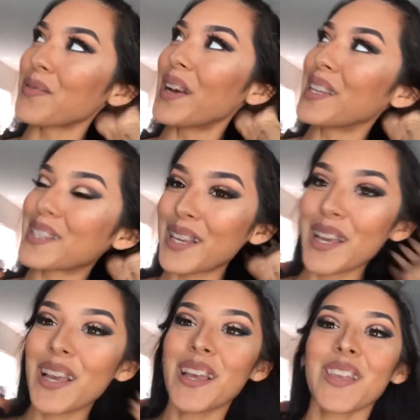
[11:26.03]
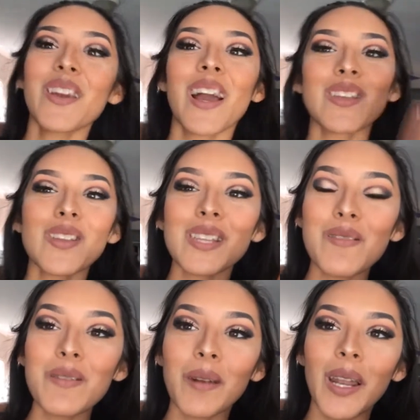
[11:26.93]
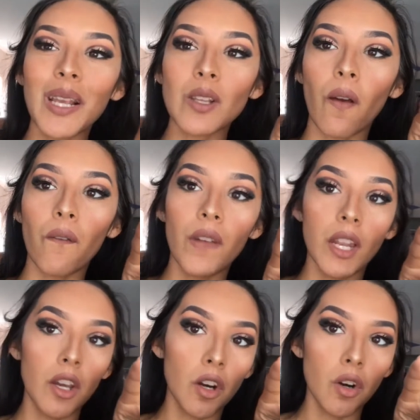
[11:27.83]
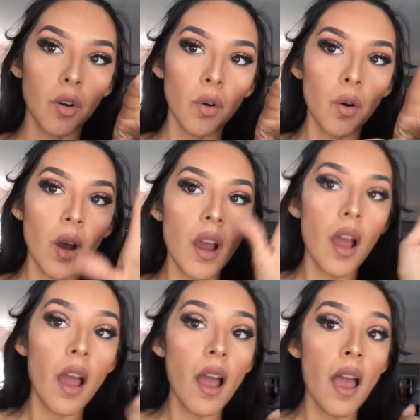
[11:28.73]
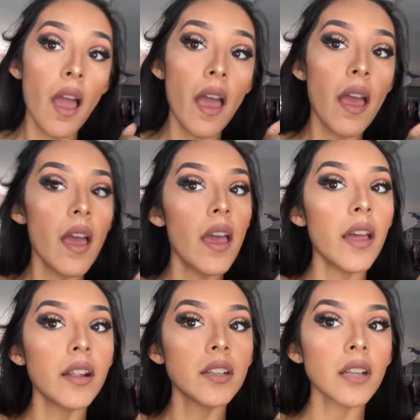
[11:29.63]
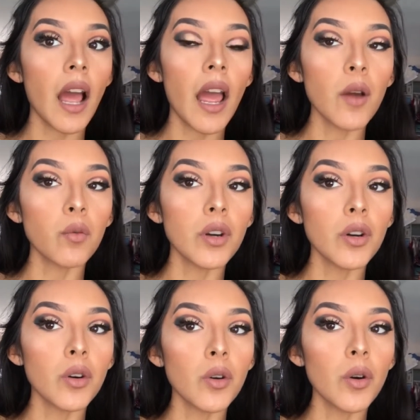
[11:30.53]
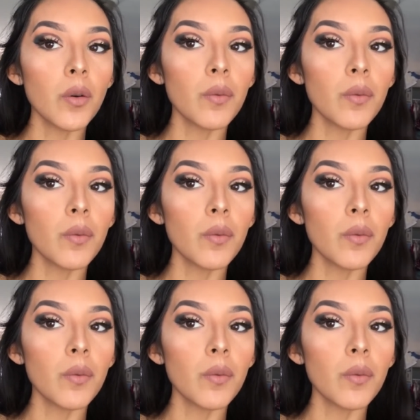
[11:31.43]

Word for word: a mess. You guys will see me in my next video, and I will.